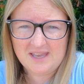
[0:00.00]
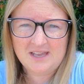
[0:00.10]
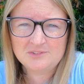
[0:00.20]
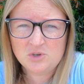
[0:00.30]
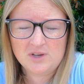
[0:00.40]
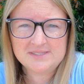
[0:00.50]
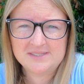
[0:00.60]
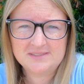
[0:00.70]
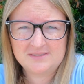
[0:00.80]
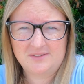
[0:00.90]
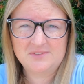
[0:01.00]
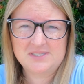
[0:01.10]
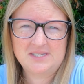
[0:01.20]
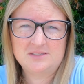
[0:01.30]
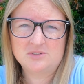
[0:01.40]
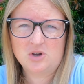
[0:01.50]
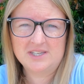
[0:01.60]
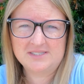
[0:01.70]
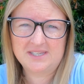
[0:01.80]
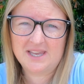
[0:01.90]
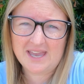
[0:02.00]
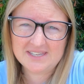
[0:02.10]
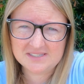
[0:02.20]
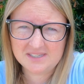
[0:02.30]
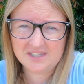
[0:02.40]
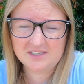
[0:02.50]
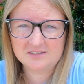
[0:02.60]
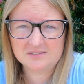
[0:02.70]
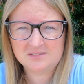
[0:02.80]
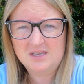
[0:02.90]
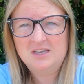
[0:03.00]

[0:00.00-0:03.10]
are 1970 to 1980 eras,